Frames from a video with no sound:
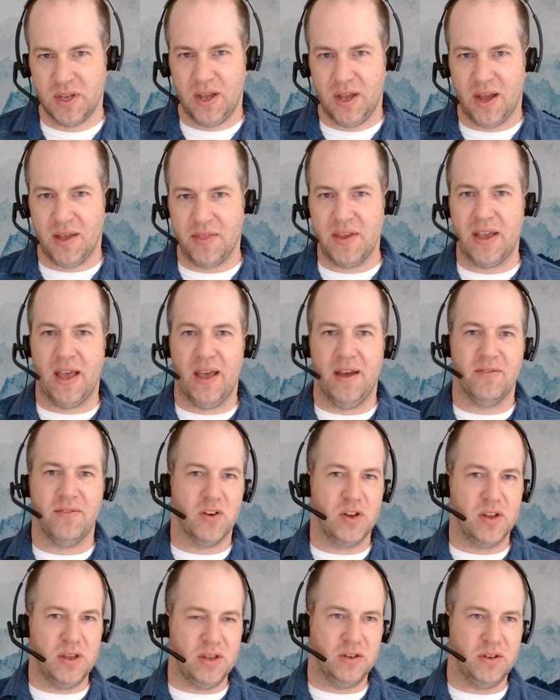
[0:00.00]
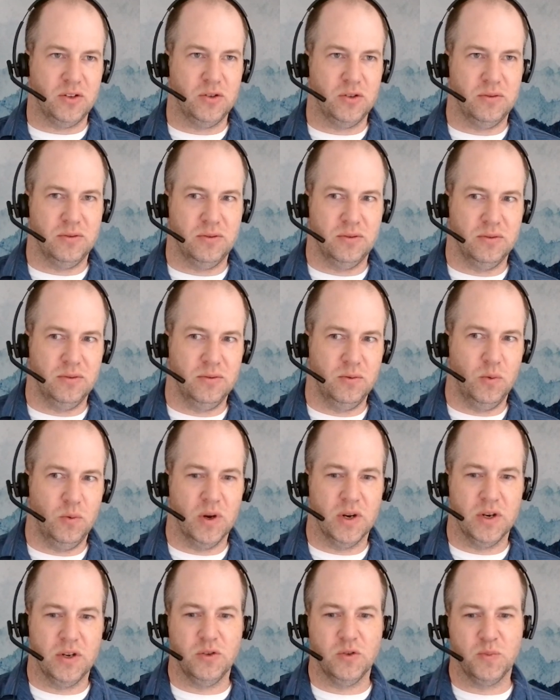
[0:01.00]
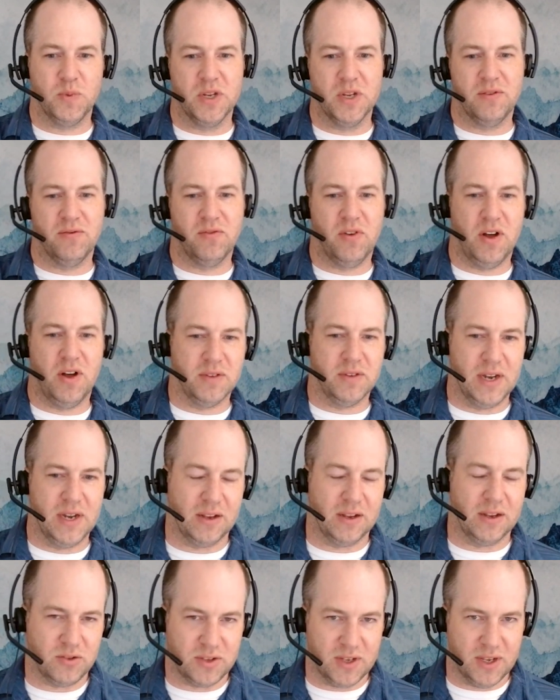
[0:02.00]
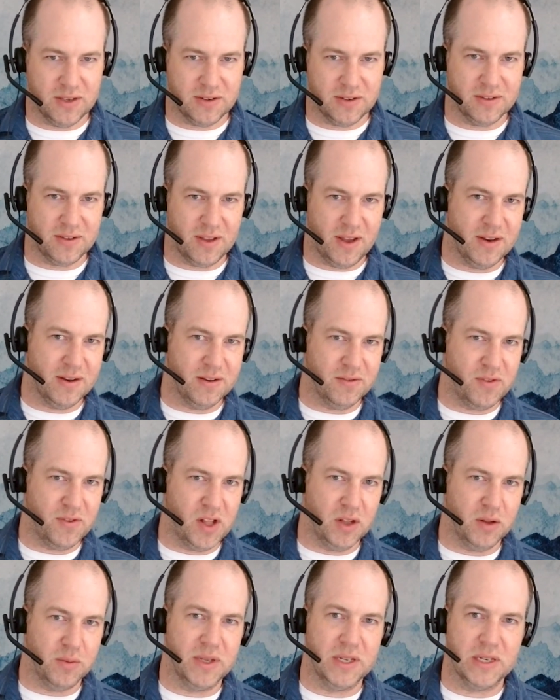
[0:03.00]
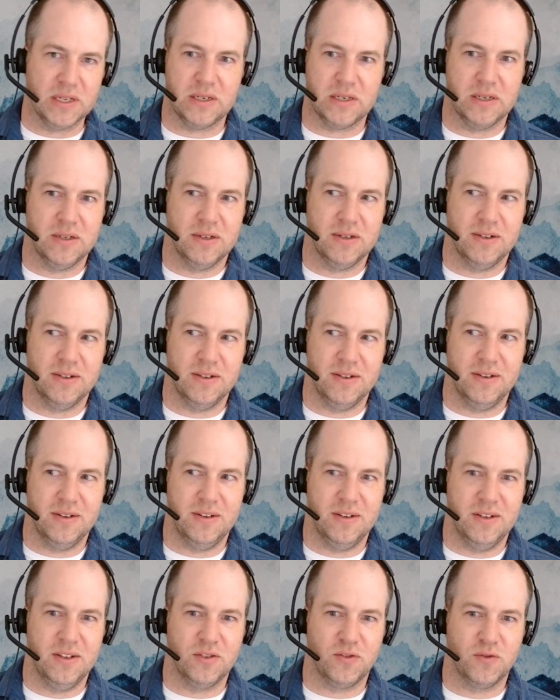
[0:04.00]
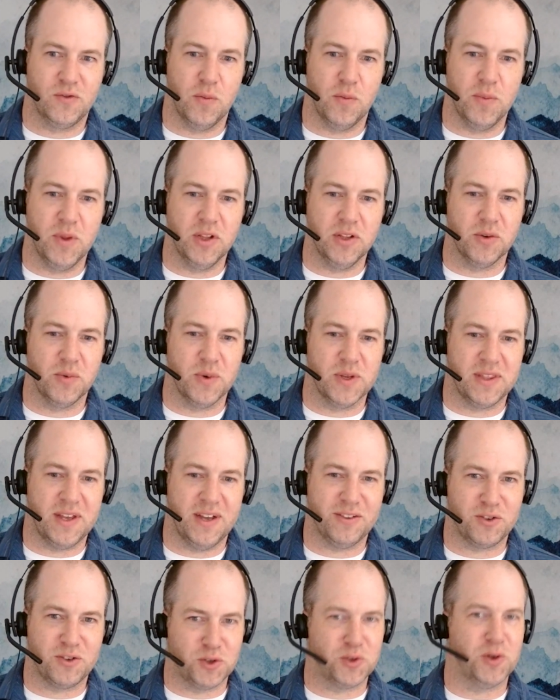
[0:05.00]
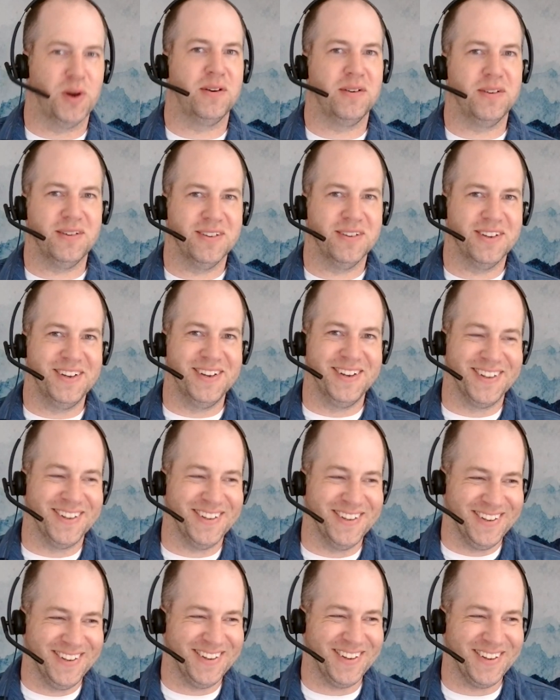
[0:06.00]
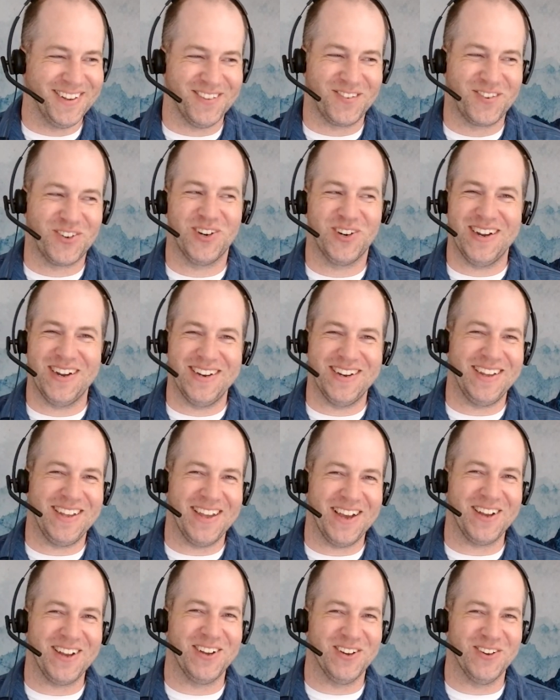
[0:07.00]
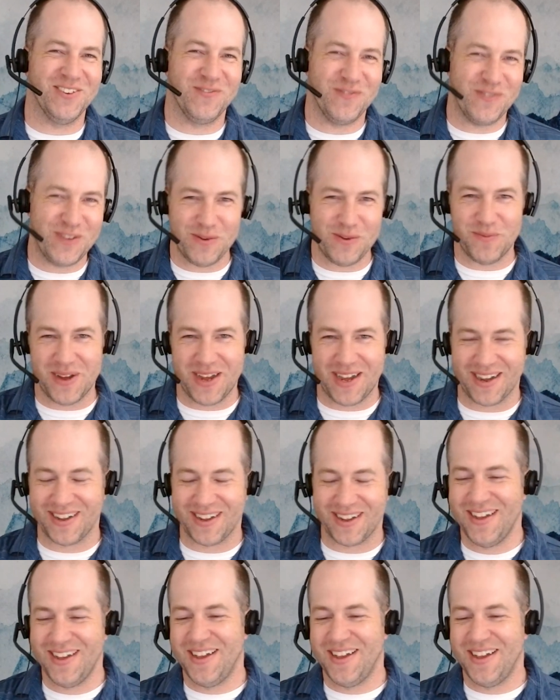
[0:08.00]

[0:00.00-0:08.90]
I think everyone who's been involved in exercise design and development is familiar with that struggle of trying to get good feedback.